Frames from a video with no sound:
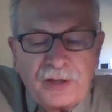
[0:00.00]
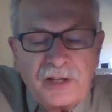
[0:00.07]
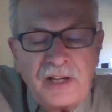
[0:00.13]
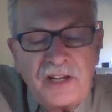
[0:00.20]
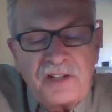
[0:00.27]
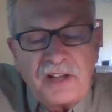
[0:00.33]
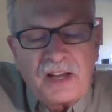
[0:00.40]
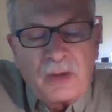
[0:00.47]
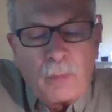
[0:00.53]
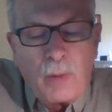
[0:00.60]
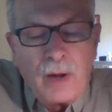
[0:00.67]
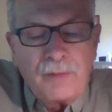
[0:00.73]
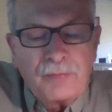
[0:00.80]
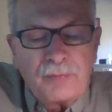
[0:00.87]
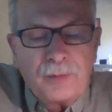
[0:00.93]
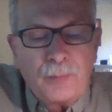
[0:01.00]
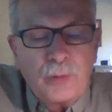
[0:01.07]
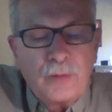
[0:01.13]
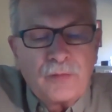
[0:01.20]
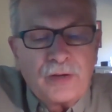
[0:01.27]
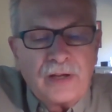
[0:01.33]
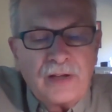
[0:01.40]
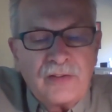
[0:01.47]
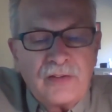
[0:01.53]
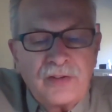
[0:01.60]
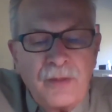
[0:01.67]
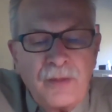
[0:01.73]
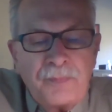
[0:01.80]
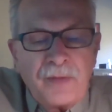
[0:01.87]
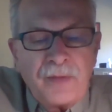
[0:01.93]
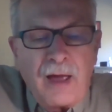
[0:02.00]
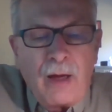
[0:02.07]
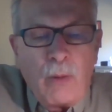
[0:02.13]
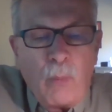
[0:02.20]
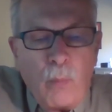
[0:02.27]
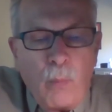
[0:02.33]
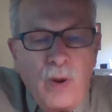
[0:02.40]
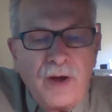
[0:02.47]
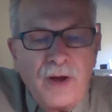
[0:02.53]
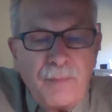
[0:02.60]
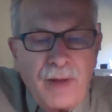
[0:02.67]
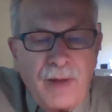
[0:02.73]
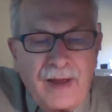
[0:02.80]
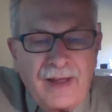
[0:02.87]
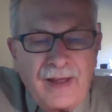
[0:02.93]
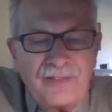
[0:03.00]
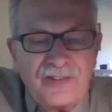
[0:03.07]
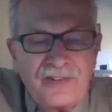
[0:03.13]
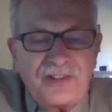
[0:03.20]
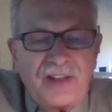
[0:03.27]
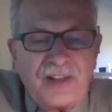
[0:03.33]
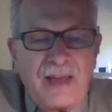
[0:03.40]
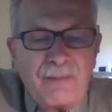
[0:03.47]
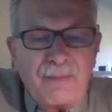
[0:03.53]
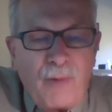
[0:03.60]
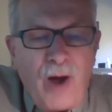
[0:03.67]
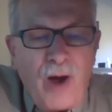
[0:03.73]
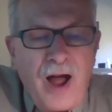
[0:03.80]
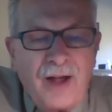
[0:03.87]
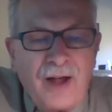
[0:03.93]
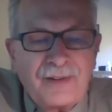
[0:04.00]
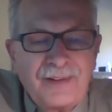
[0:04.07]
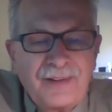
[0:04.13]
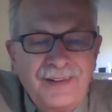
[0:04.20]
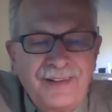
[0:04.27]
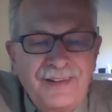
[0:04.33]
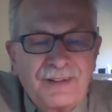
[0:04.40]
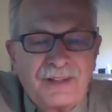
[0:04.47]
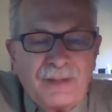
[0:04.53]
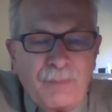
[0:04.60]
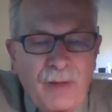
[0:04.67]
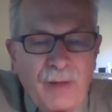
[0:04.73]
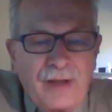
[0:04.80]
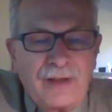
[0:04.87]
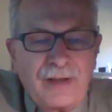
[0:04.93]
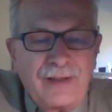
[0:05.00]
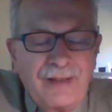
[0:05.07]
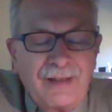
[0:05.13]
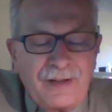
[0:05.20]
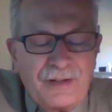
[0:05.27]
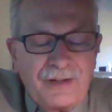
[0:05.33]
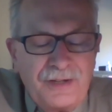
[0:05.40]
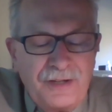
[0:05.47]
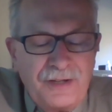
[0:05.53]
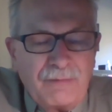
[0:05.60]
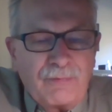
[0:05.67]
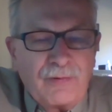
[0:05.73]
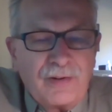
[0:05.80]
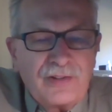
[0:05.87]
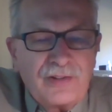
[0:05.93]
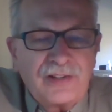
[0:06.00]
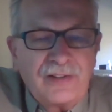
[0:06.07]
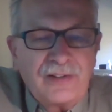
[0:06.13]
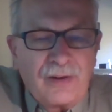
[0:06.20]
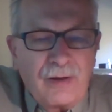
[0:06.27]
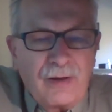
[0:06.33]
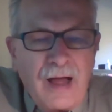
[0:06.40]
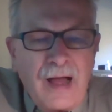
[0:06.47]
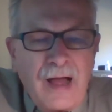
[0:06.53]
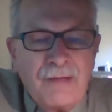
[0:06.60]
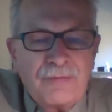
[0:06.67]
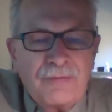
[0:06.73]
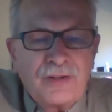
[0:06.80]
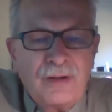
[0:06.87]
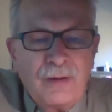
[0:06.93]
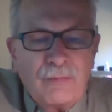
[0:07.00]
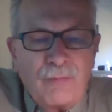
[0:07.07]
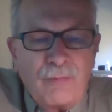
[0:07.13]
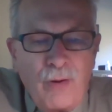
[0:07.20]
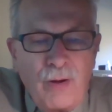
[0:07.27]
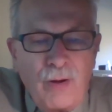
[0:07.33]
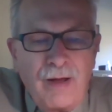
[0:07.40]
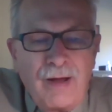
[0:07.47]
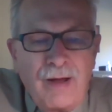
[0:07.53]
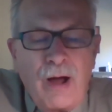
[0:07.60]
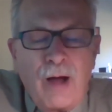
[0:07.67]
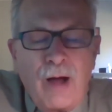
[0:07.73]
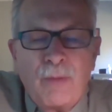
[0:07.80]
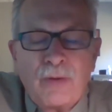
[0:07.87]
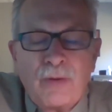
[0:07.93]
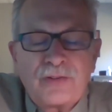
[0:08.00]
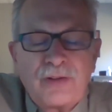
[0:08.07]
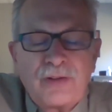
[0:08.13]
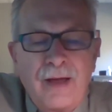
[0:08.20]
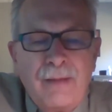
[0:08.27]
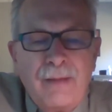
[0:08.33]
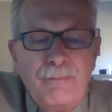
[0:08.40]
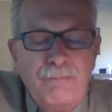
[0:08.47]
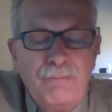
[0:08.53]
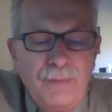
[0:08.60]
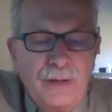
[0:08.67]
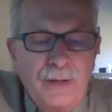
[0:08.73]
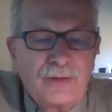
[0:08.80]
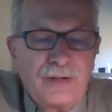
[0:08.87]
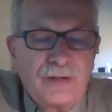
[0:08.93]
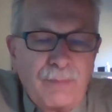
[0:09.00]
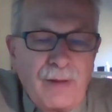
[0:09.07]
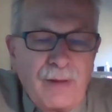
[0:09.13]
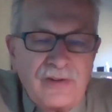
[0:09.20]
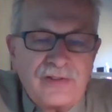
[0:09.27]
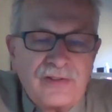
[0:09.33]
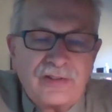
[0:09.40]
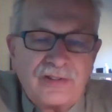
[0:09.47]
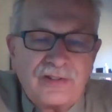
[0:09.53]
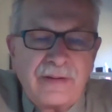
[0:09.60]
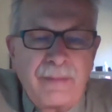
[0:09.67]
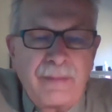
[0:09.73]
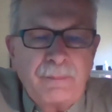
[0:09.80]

the key takeaway from the movie is how one man, Stan Brock, can make a difference in the lives of almost a million patients.